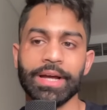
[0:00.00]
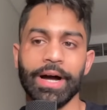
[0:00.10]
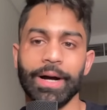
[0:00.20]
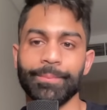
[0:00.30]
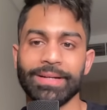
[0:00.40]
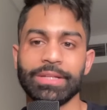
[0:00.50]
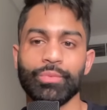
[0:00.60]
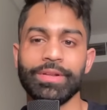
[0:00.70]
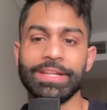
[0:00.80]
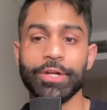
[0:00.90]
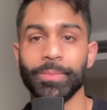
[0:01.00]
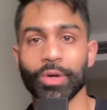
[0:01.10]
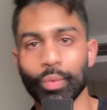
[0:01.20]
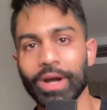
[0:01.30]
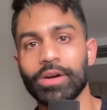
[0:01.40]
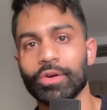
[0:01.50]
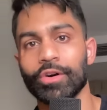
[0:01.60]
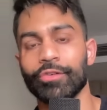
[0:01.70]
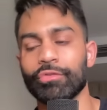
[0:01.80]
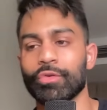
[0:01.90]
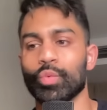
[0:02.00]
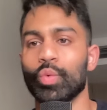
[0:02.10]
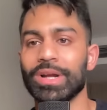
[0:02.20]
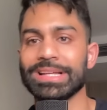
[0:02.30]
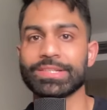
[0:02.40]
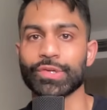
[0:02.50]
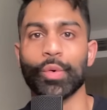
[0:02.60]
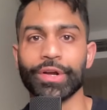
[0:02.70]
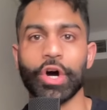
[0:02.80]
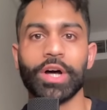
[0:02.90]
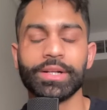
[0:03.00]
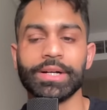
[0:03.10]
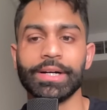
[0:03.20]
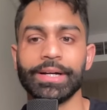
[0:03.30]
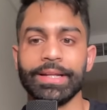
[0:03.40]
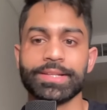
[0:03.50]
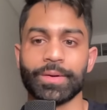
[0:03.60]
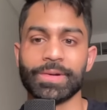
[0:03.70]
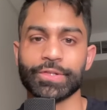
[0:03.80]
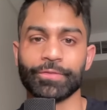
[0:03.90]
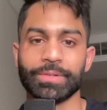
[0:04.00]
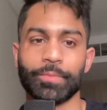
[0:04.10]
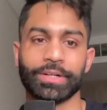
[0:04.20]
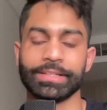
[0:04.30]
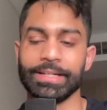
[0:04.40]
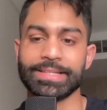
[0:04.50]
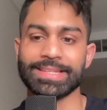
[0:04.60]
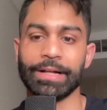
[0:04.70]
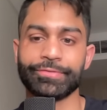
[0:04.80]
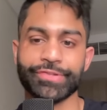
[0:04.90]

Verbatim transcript: um, I think we need to be aware of what is going on uh, in terms of the market itself.